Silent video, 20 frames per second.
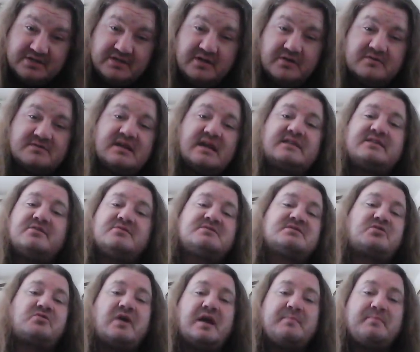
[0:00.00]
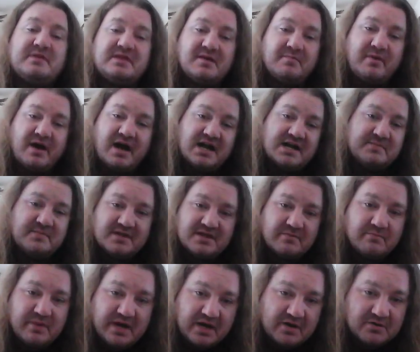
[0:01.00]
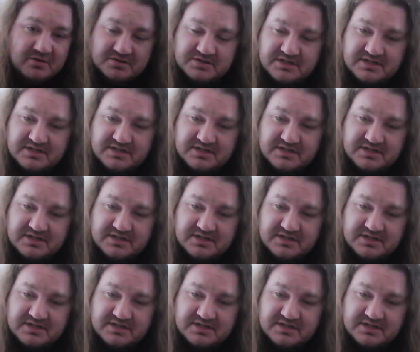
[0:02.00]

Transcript: you know, it's like they're scraping the bottom of the barrel,